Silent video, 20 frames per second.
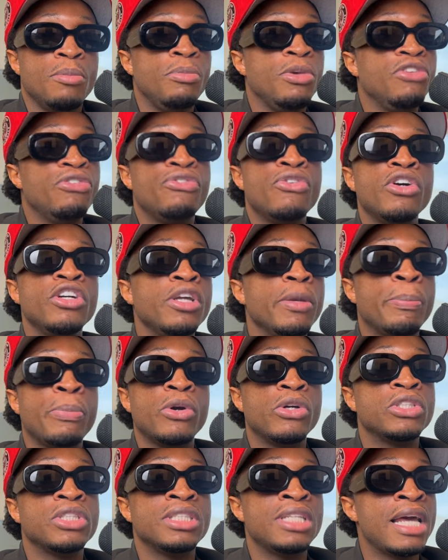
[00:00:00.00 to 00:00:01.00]
Before your
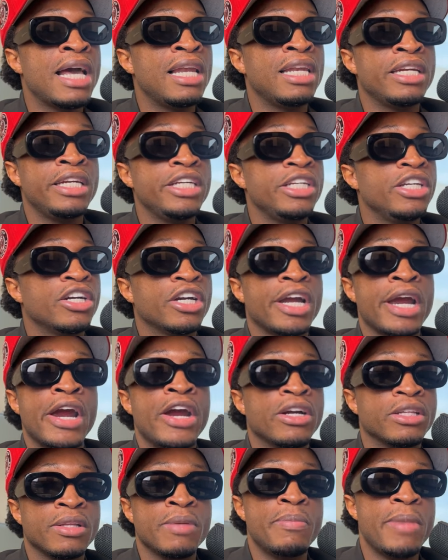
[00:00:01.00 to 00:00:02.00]
personality and your
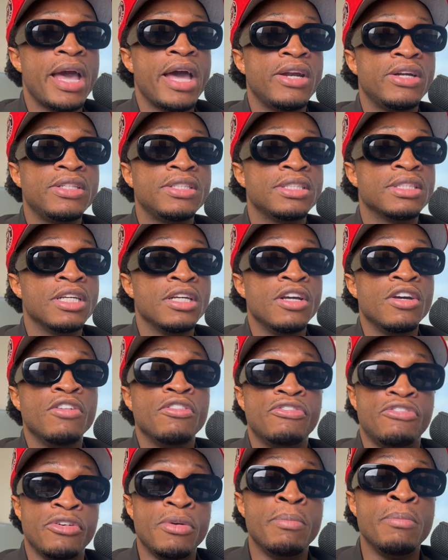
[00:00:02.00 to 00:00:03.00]
character matters,
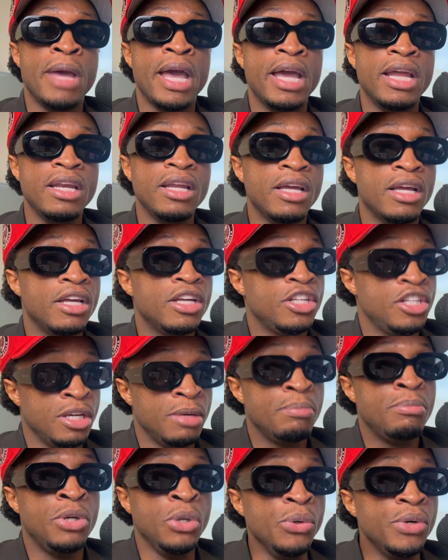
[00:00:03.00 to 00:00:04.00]
for men, your
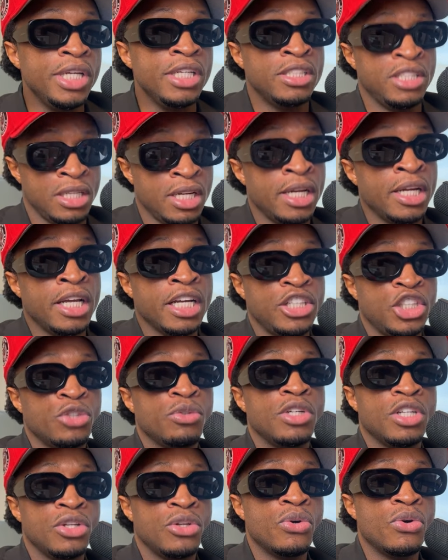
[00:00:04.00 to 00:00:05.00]
beauty is gonna get you
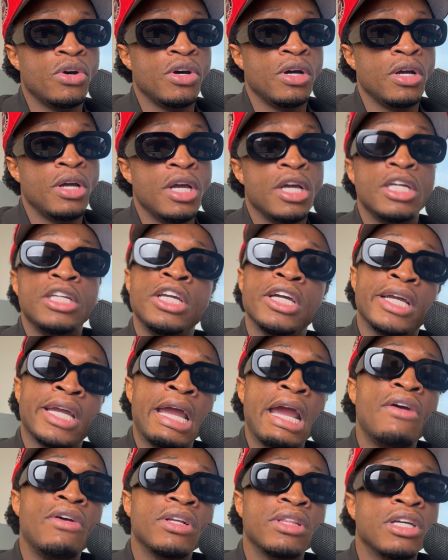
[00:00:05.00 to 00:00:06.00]
in the door. Your
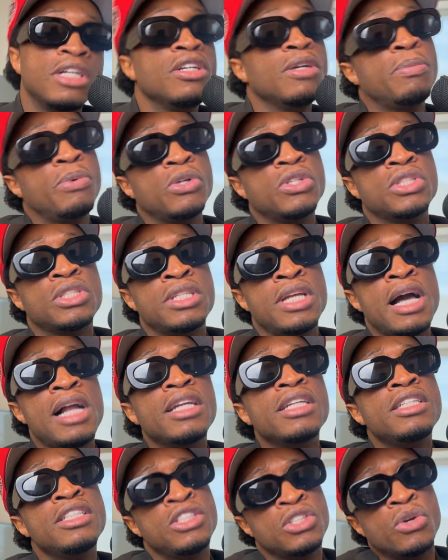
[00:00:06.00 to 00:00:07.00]
character and your
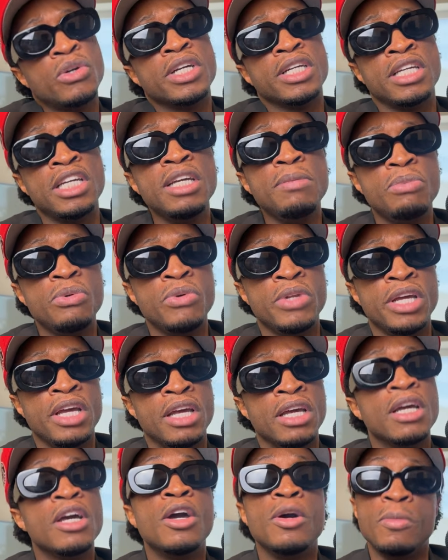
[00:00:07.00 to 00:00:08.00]
personality is gonna keep you
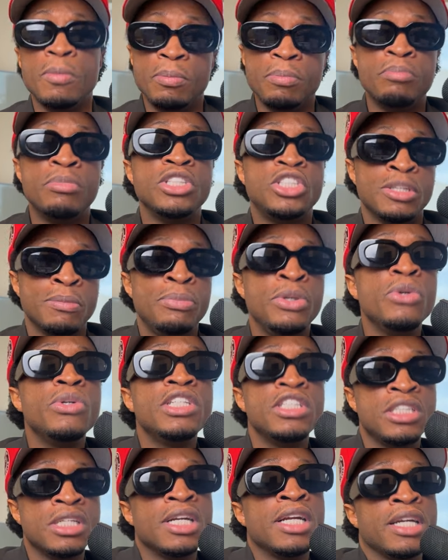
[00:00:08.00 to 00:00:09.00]
there, but your
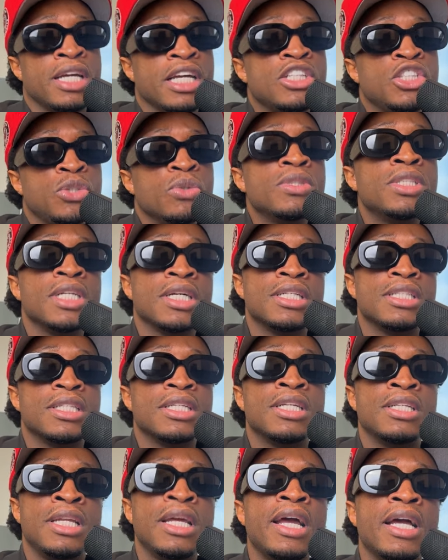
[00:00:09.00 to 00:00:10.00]
beauty is gonna get you a ticket to
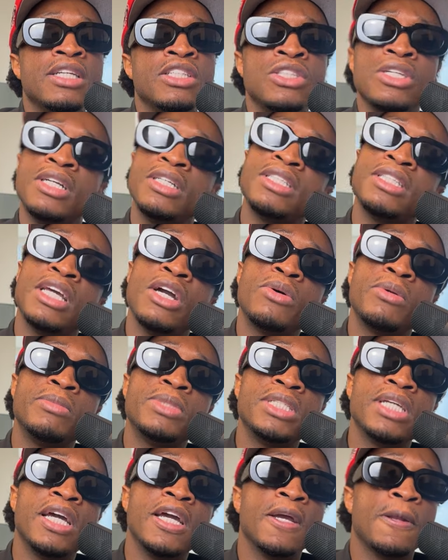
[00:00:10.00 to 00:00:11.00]
the dance. You understand what I'm
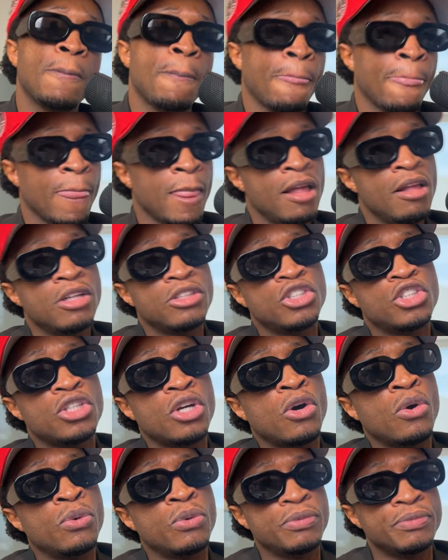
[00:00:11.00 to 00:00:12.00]
saying?
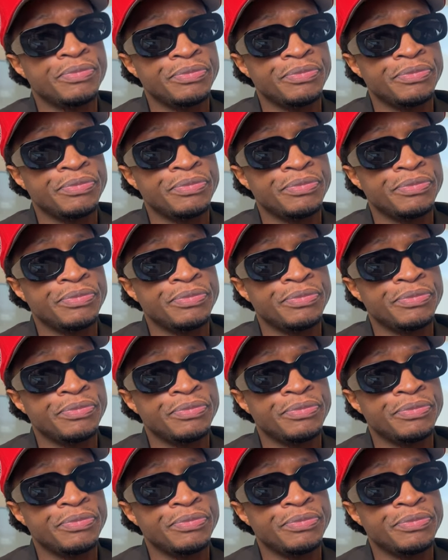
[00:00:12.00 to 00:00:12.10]
So